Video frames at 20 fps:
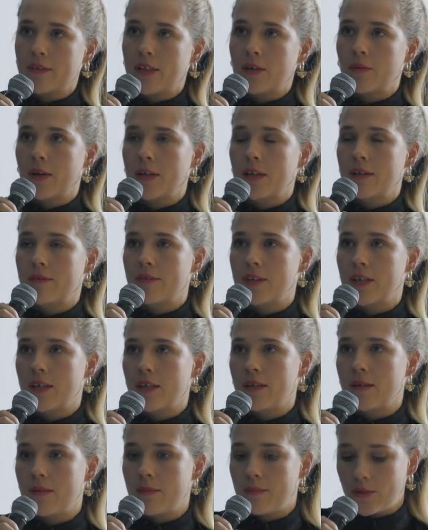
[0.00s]
that one of
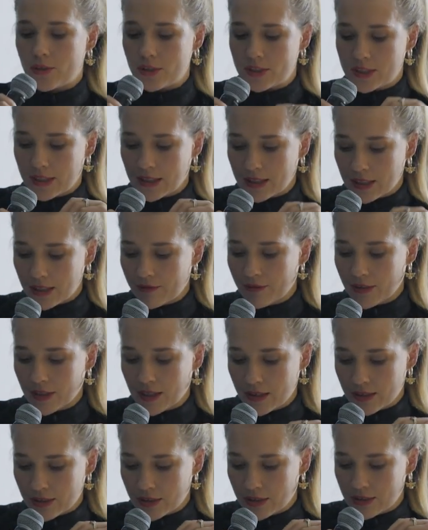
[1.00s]
the most
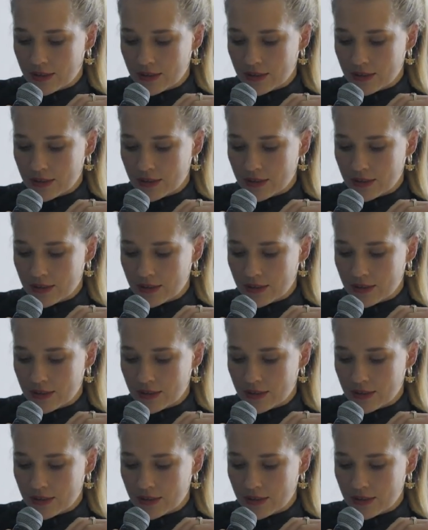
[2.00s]
significant